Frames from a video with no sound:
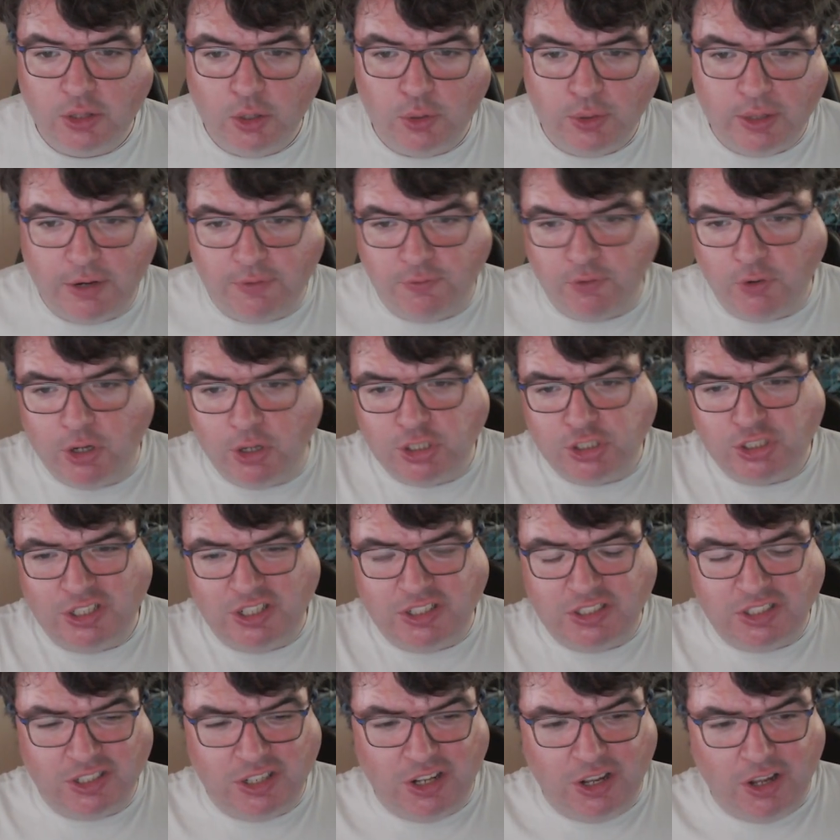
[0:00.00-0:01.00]
though that version
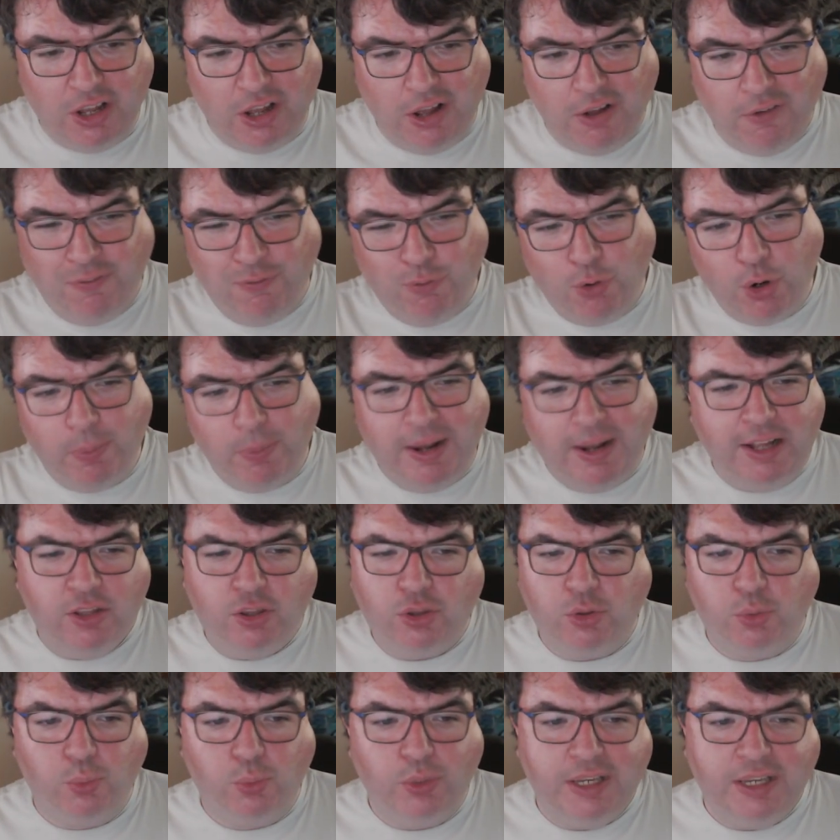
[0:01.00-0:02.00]
is in a
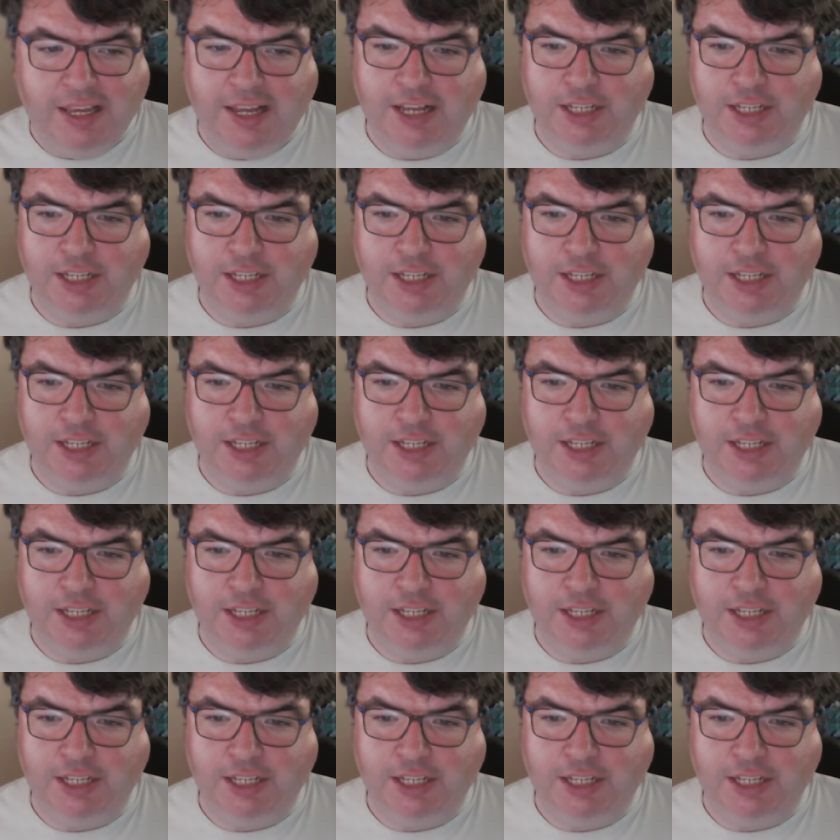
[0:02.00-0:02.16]
4x3